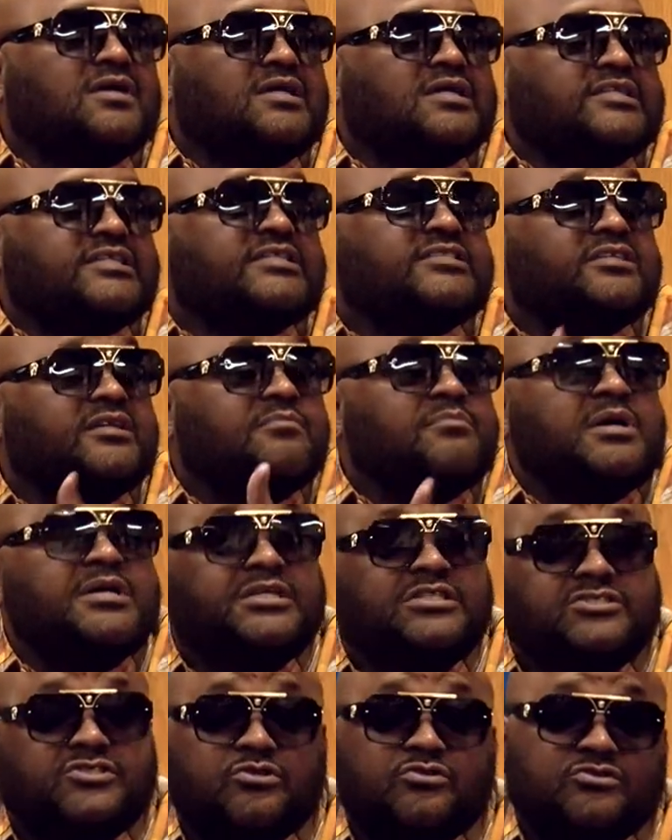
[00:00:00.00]
this little money
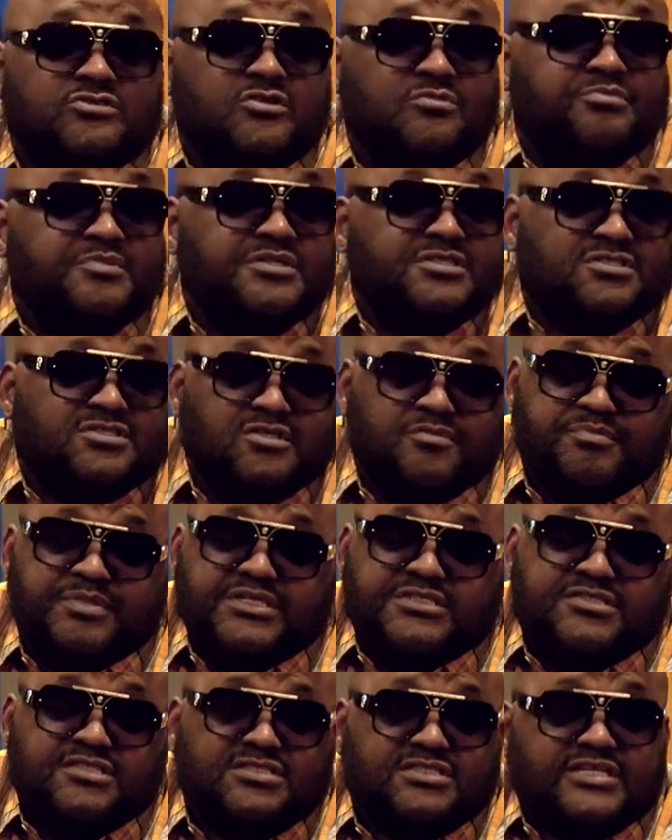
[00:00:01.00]
to be
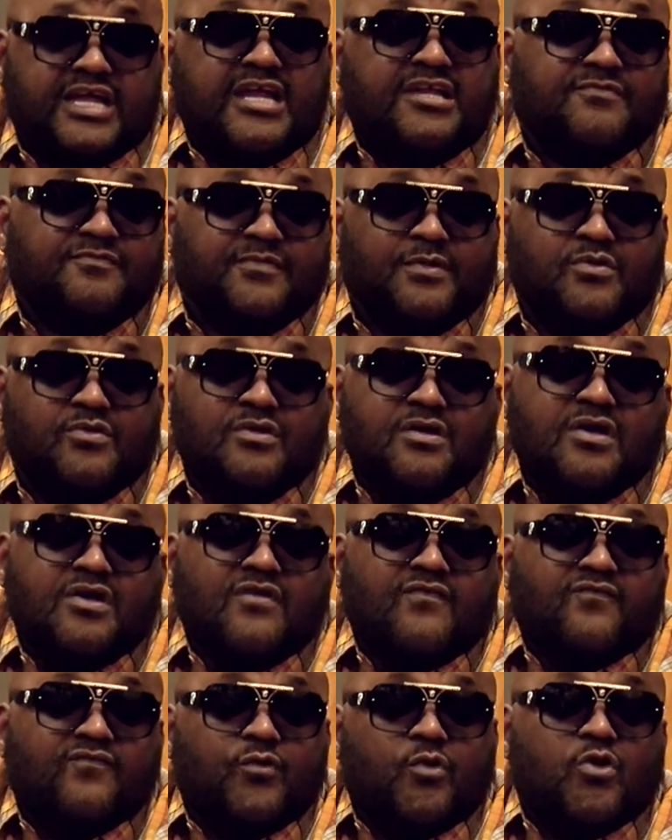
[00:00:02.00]
sustainable
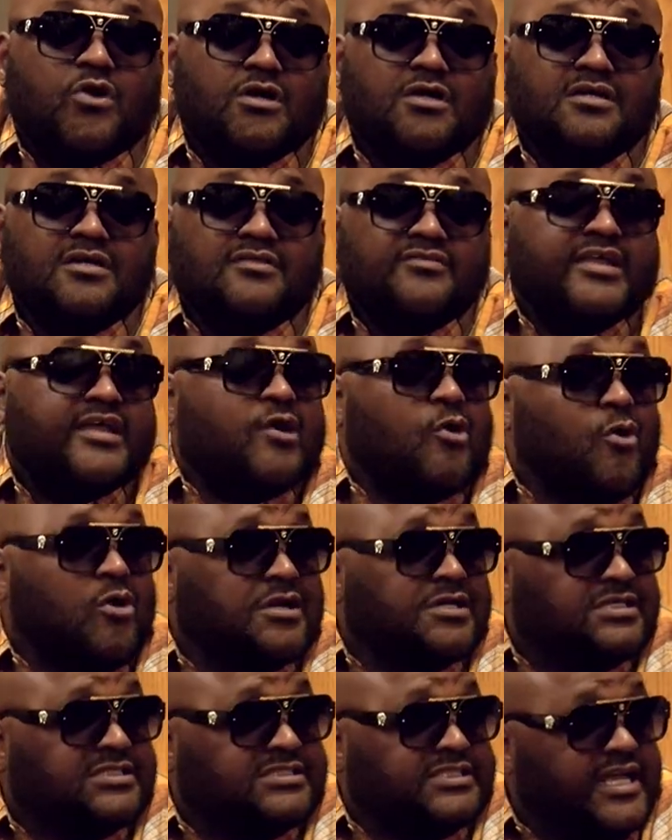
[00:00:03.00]
for their
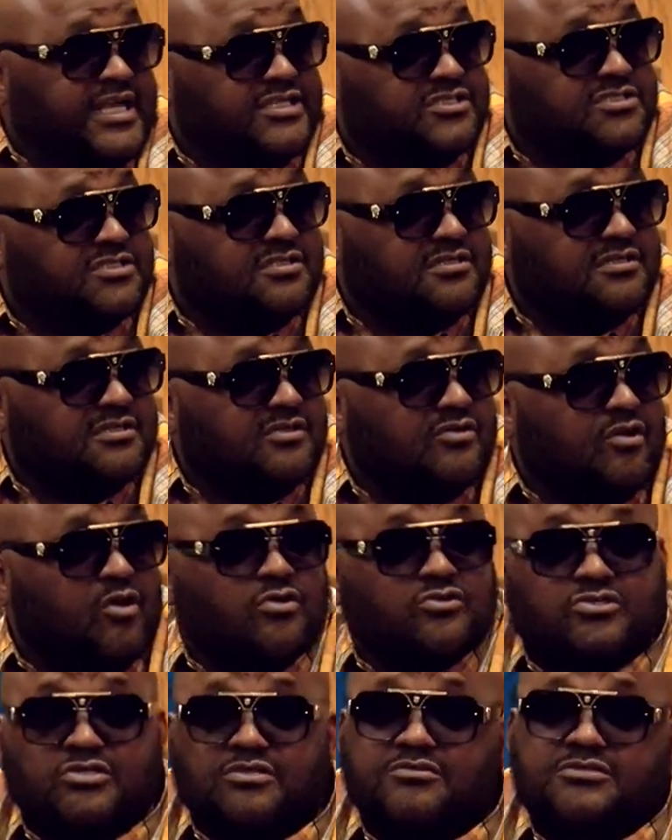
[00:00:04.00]
organization, or
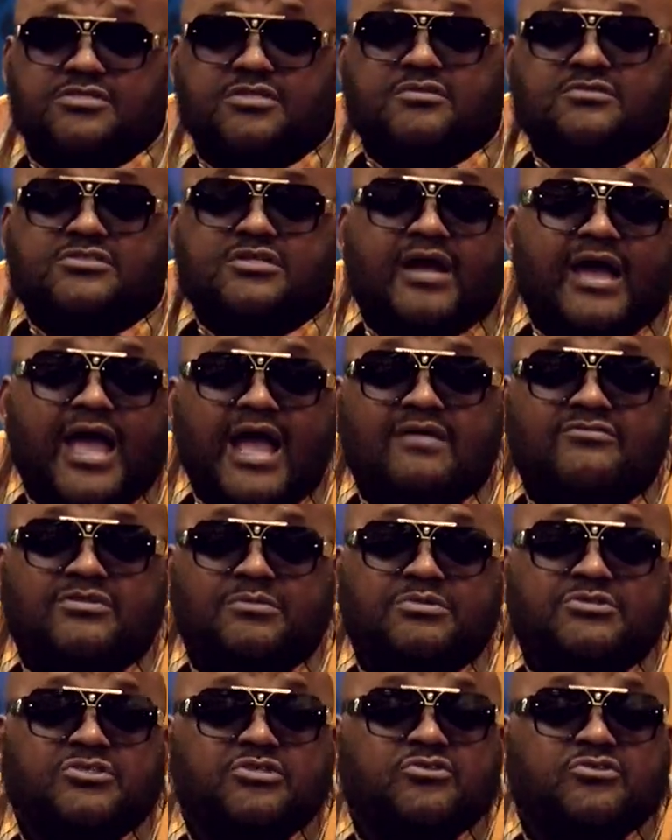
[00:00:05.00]
to have something,